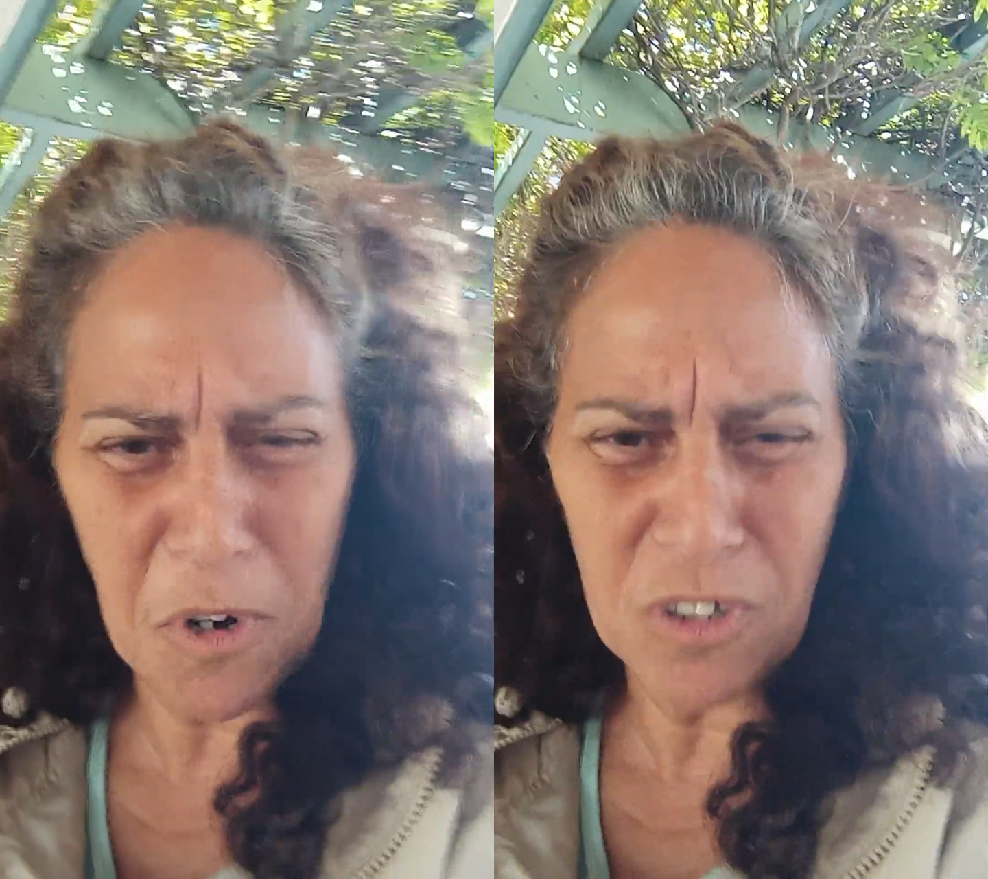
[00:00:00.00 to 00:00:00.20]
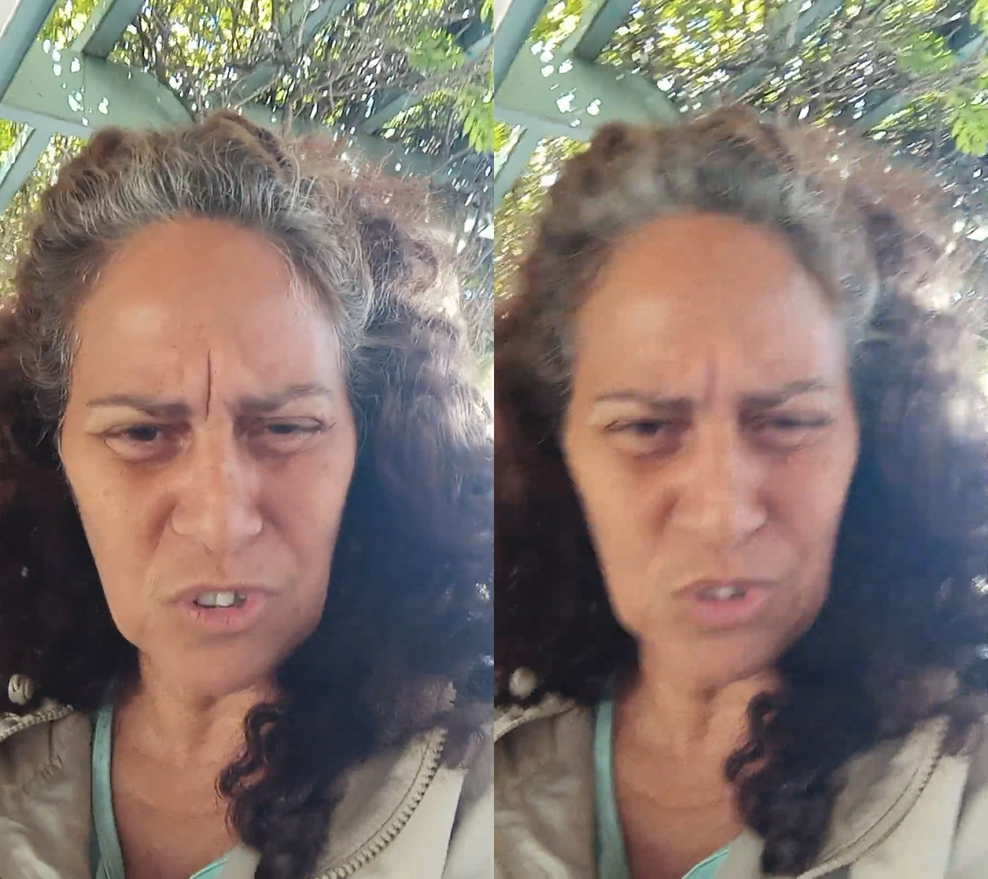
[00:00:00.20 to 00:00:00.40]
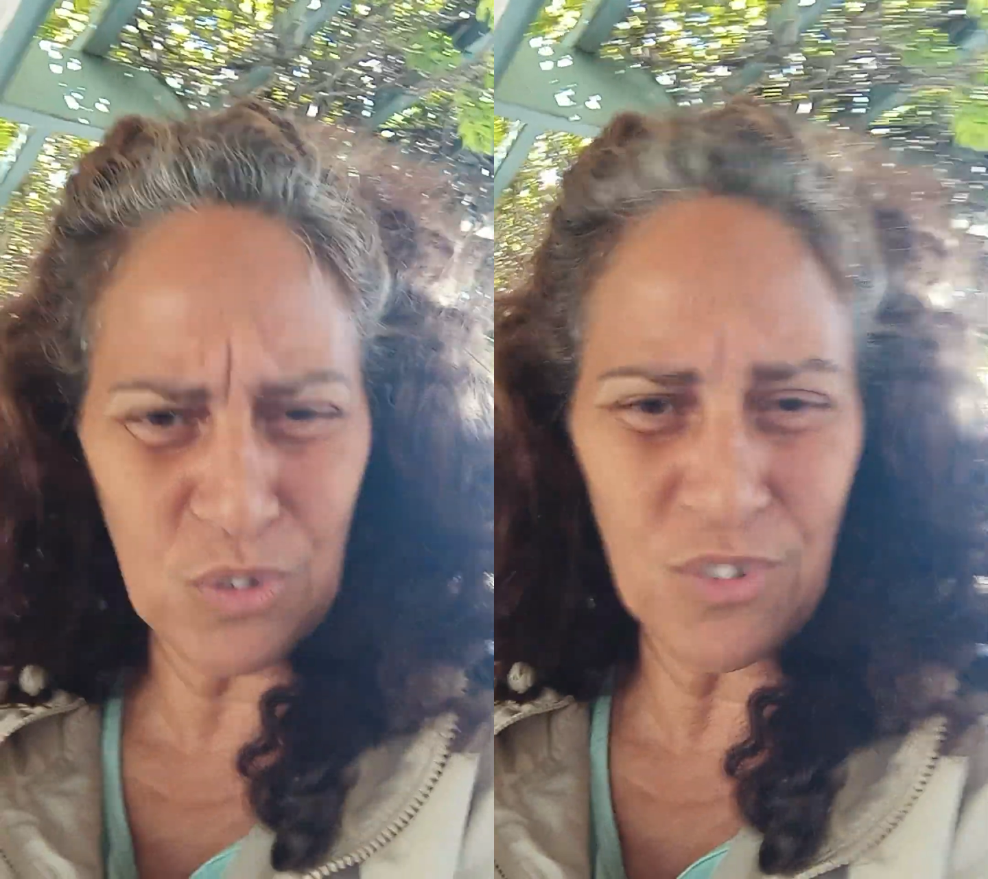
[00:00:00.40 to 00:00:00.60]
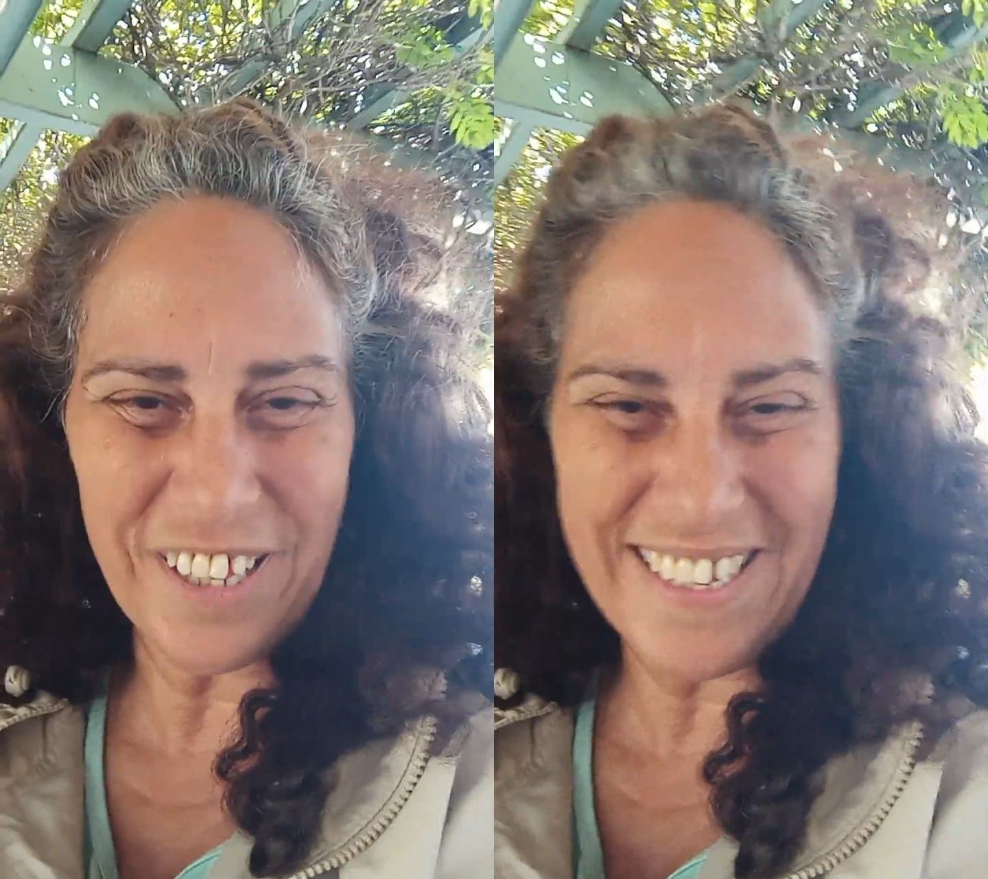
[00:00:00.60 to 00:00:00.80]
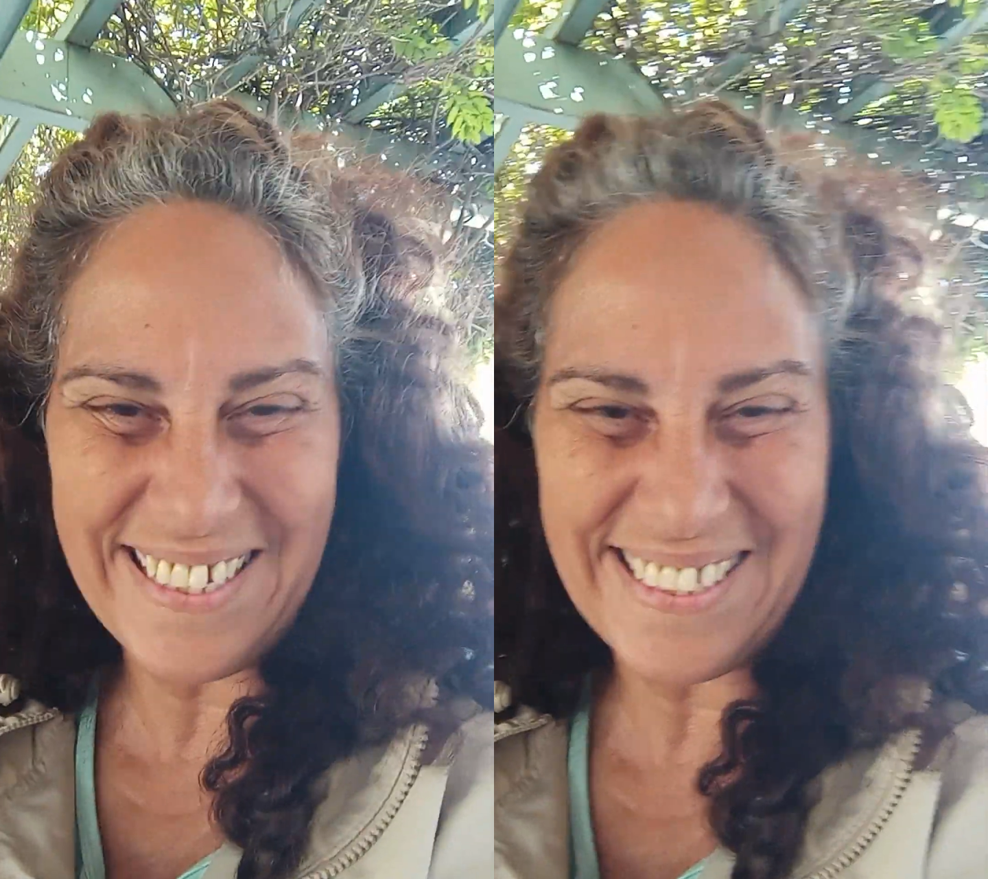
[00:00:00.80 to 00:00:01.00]
going to do
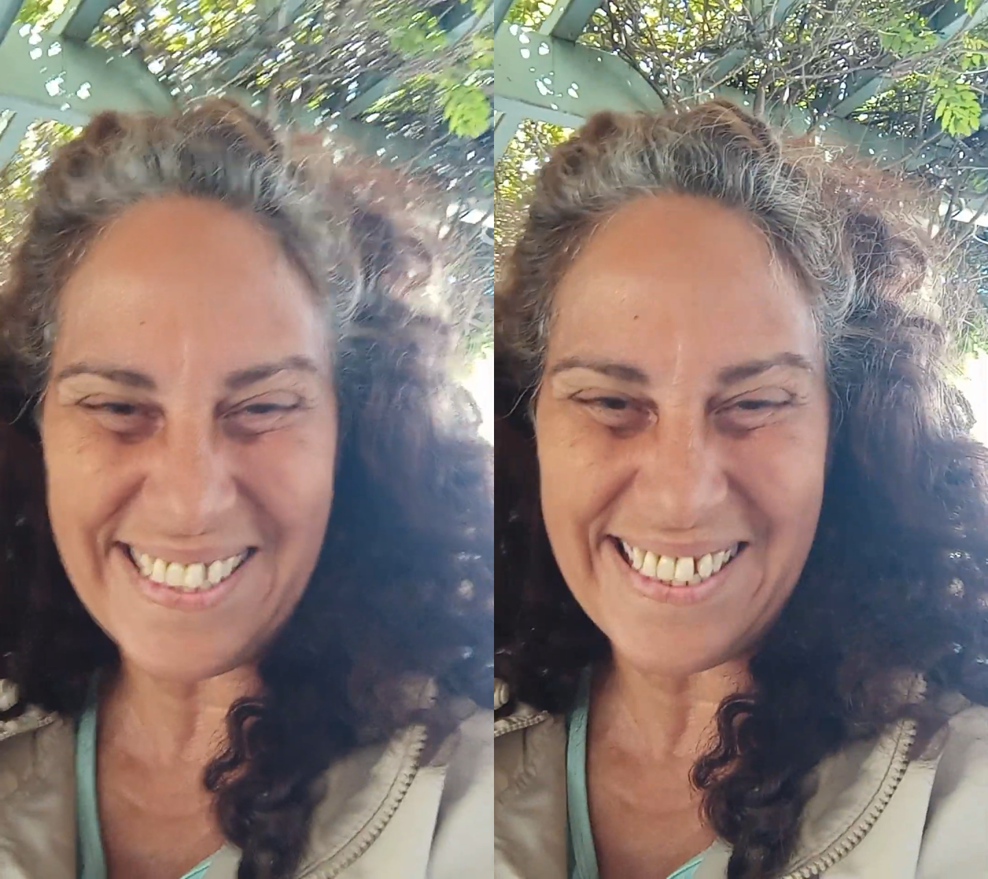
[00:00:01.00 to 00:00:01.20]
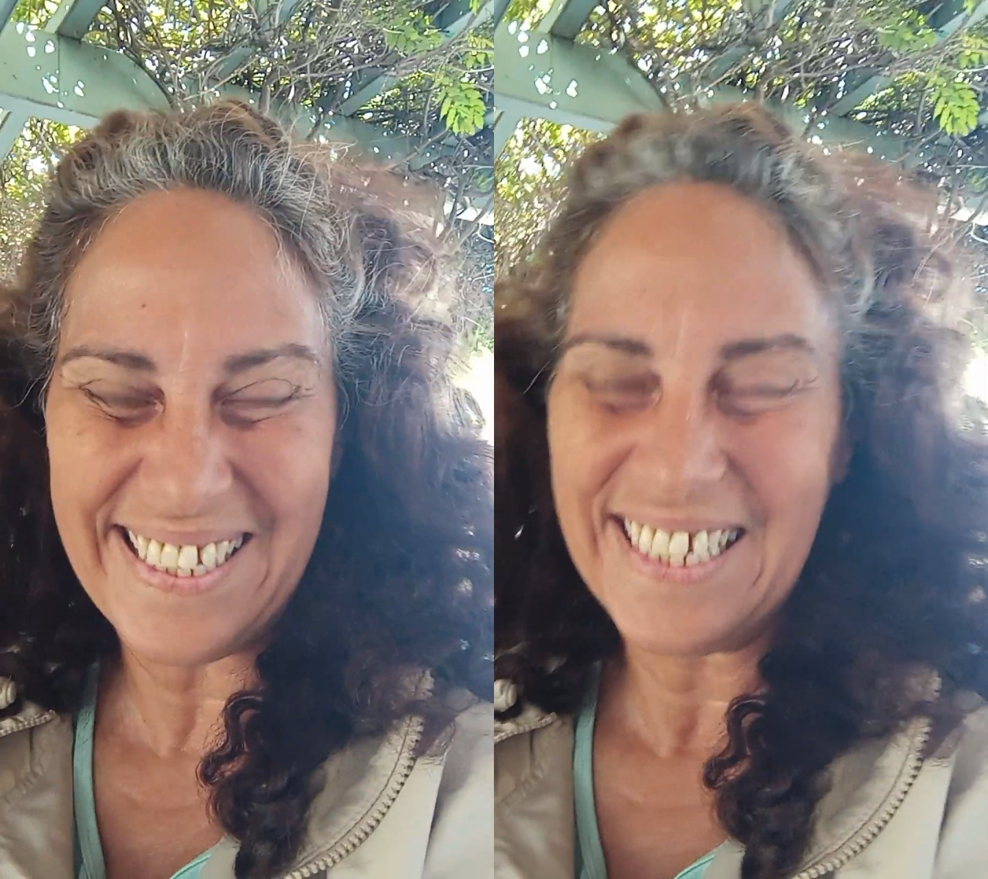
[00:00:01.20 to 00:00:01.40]
this?"